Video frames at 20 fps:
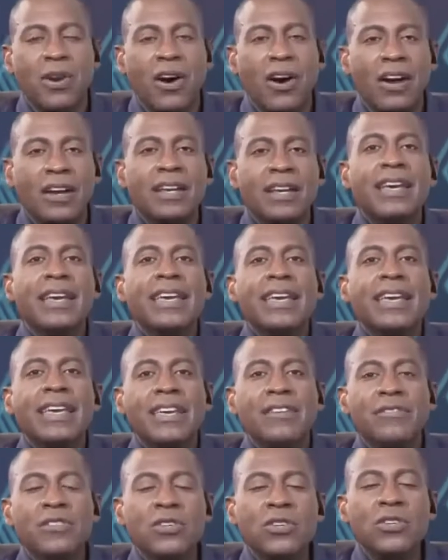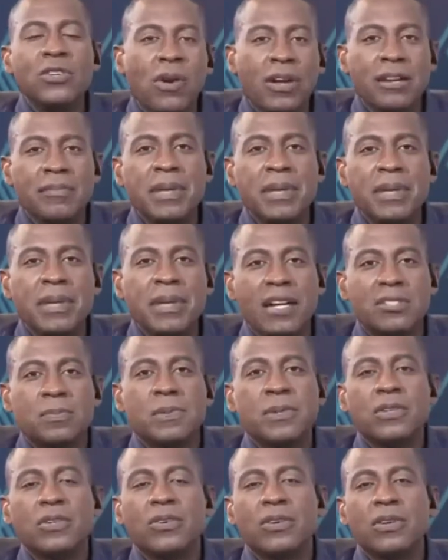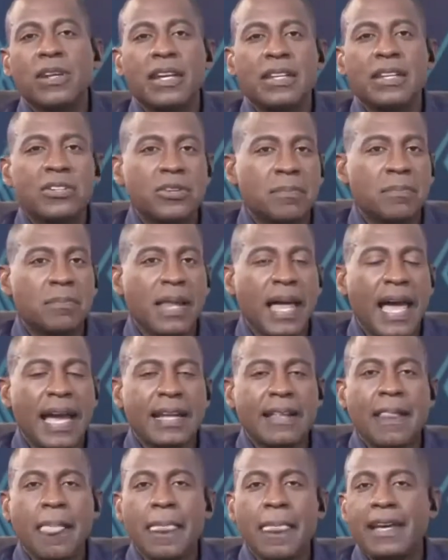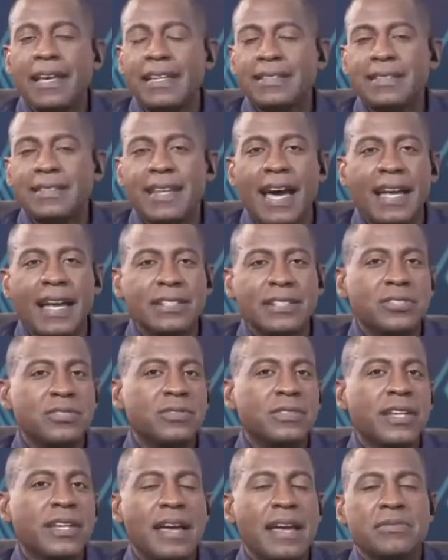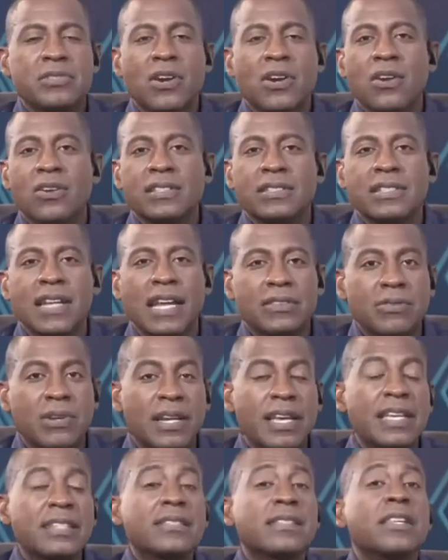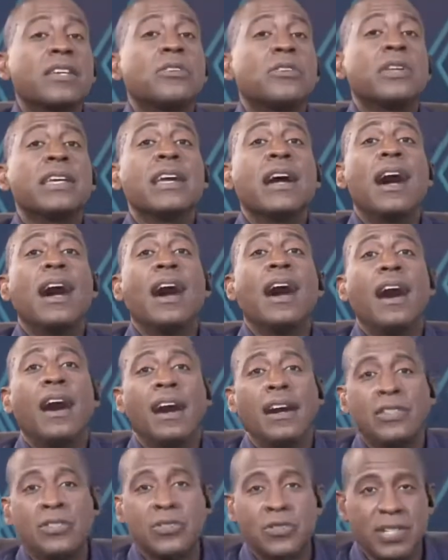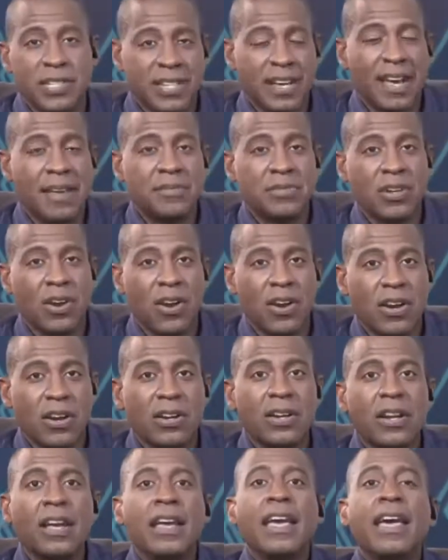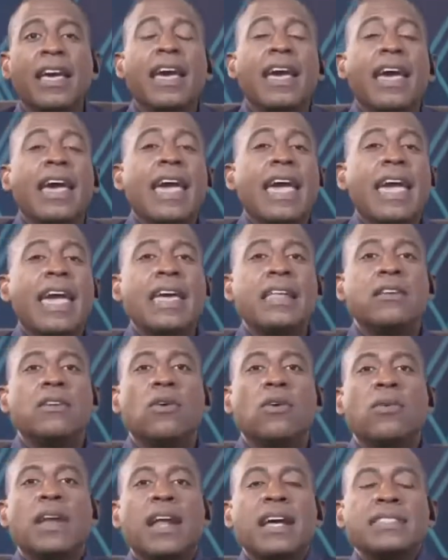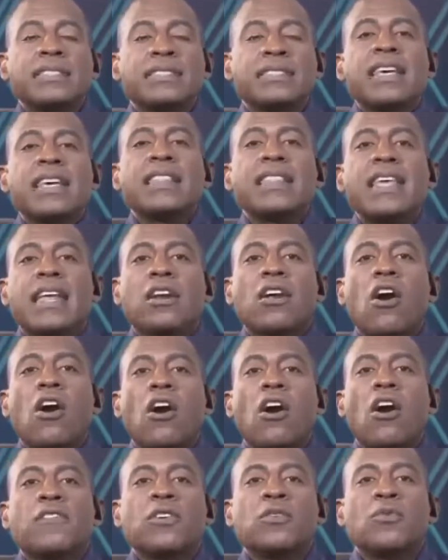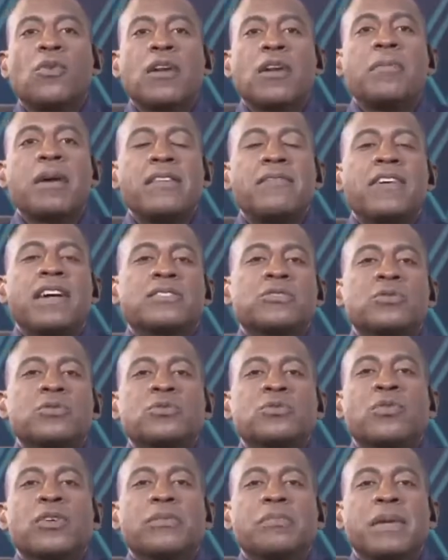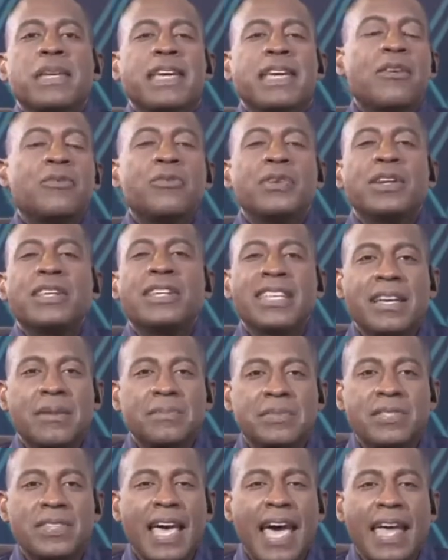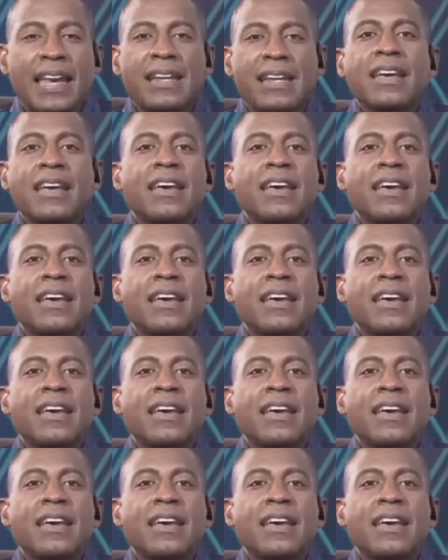wrong if you want to be an entrepreneur and you're black, it's not two times harder. It's not three. It's literally a hundred times harder. And when I said that at Harvard, one of my investors with me got really upset